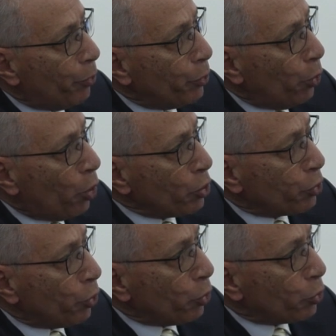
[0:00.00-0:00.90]
you
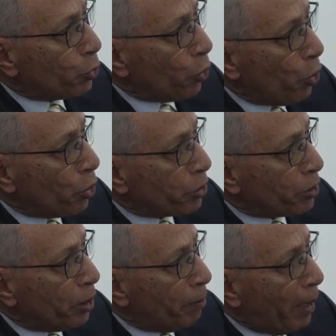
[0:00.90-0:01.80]
also
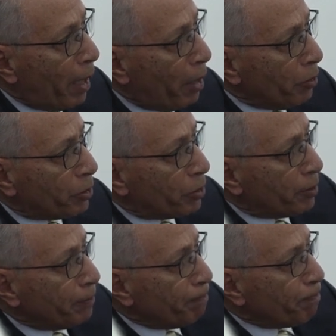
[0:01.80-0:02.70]
talked
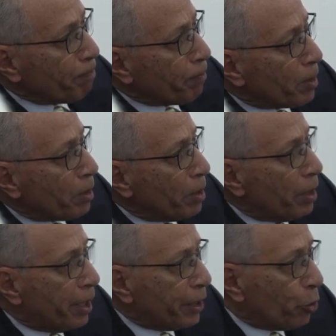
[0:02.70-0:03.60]
about
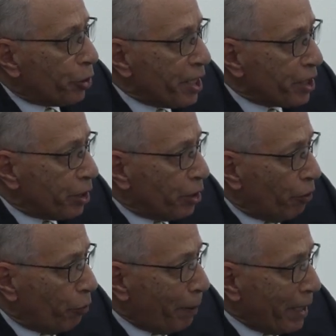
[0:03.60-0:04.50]
recognition
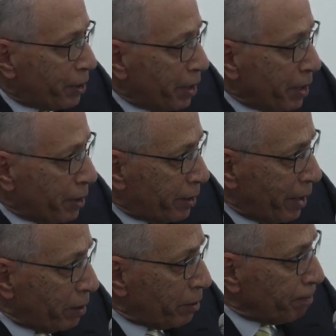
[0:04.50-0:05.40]
of a Palestinian
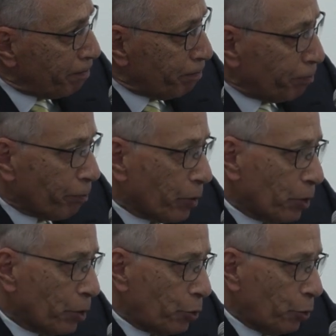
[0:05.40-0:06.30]
state.
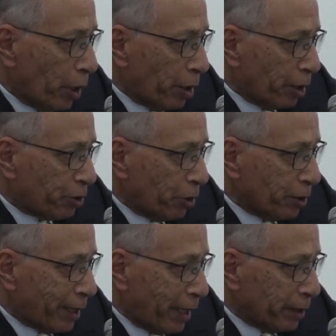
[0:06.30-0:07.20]
You are not
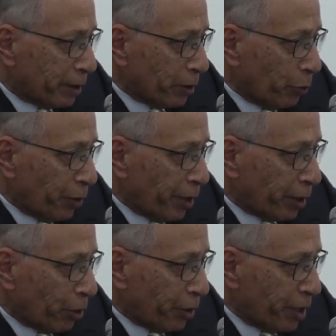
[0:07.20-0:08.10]
content with
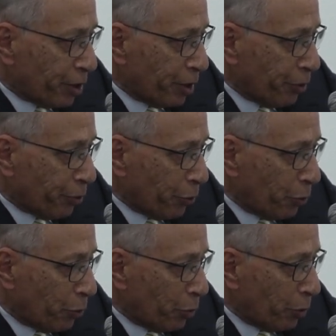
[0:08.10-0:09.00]
recognition
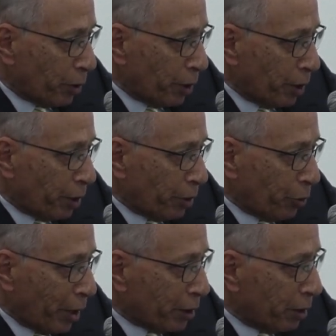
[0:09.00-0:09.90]
through a
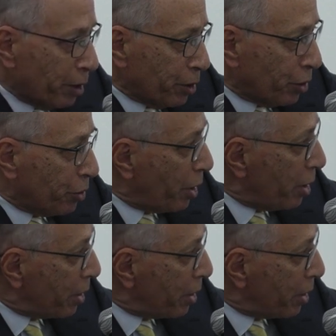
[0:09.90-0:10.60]
United Nations General